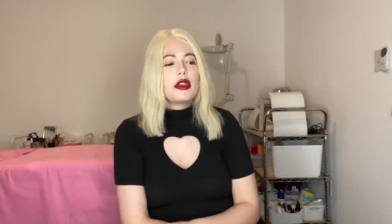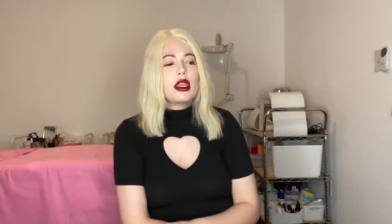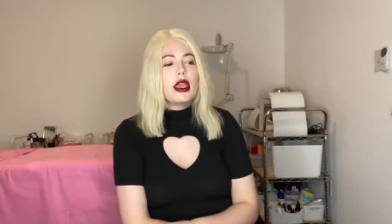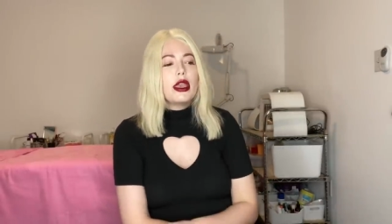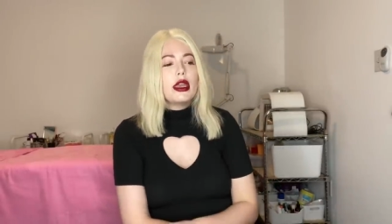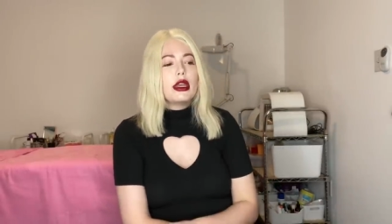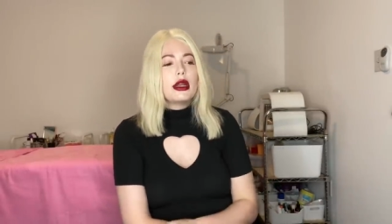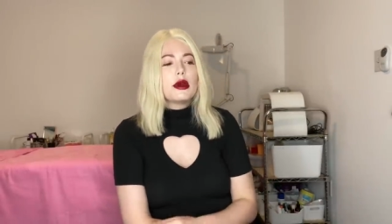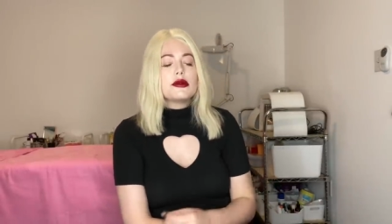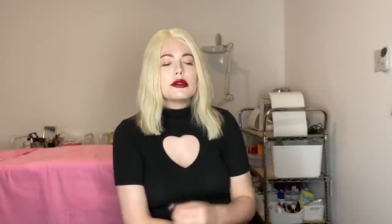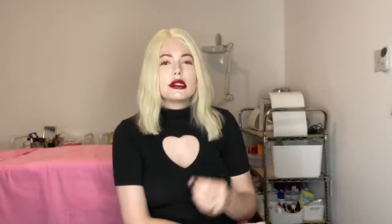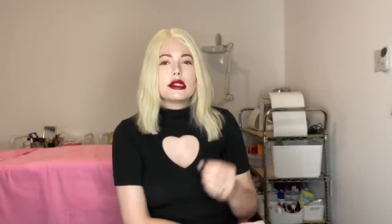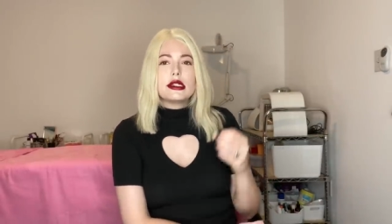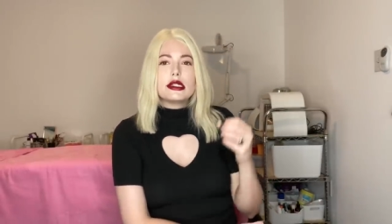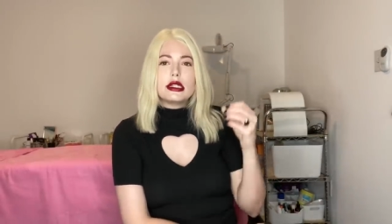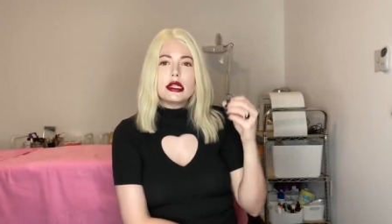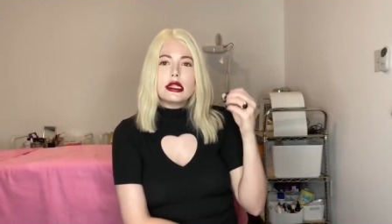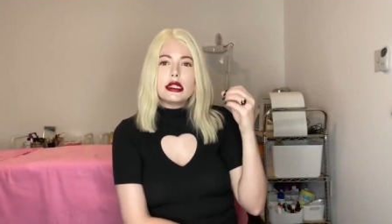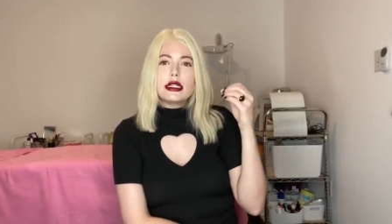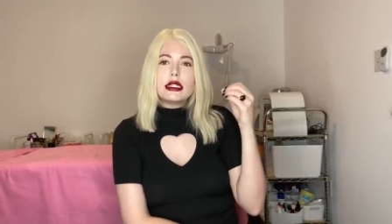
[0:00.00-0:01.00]
And I was
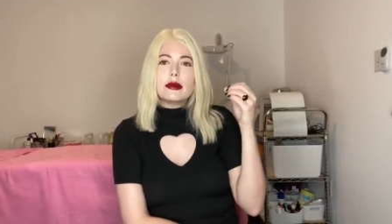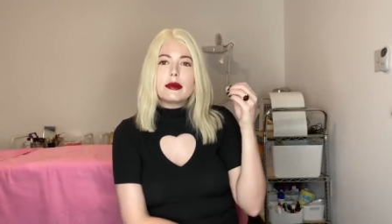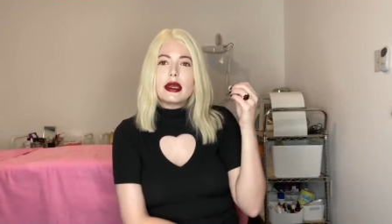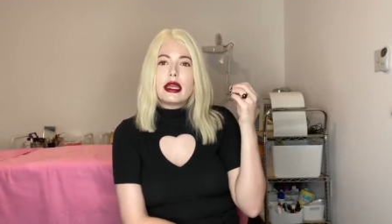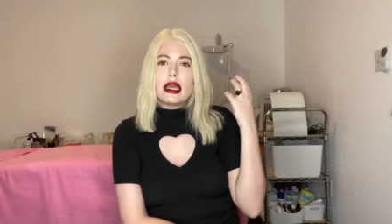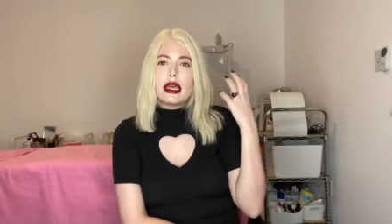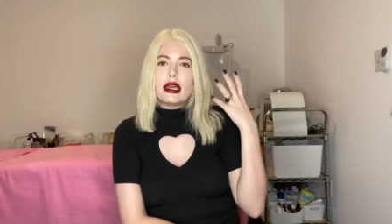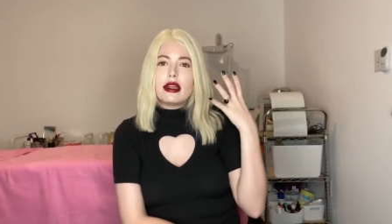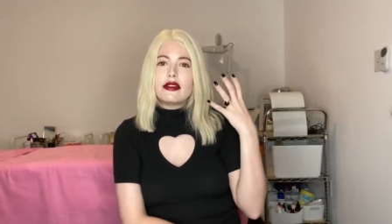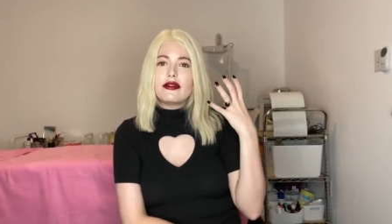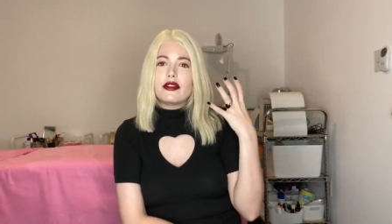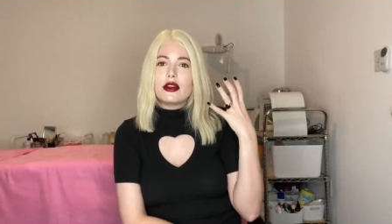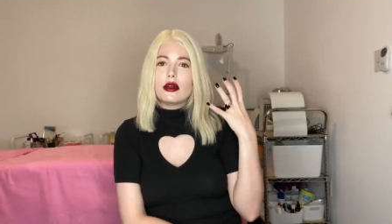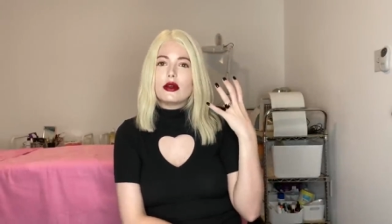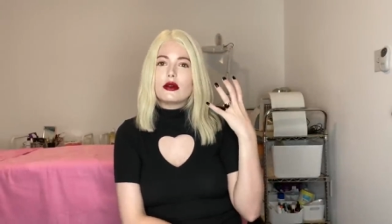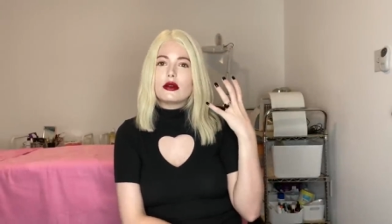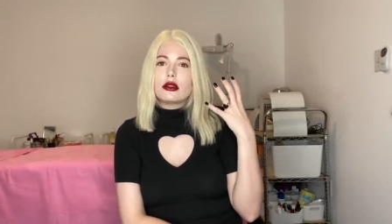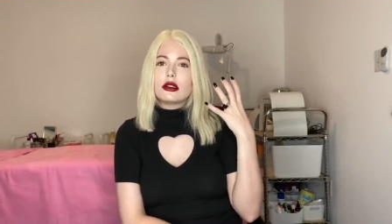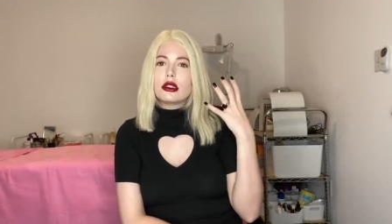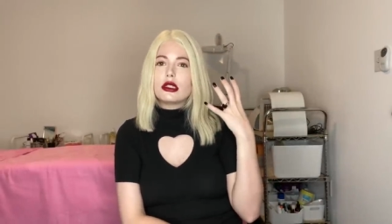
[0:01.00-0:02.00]
listening to my
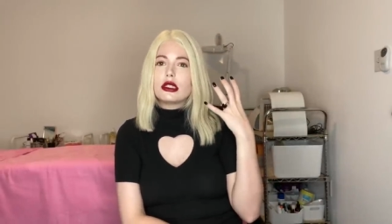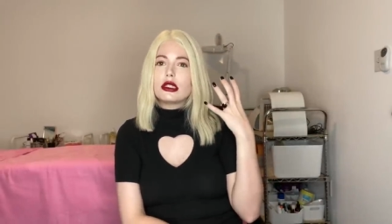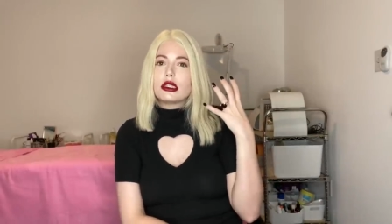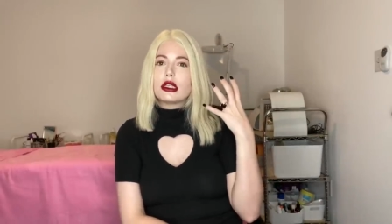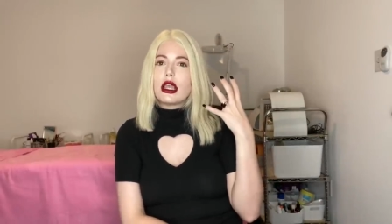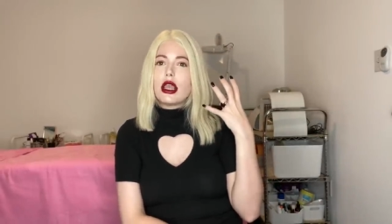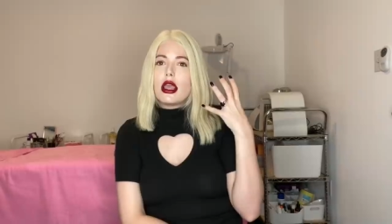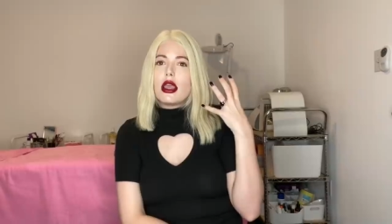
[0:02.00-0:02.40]
headphones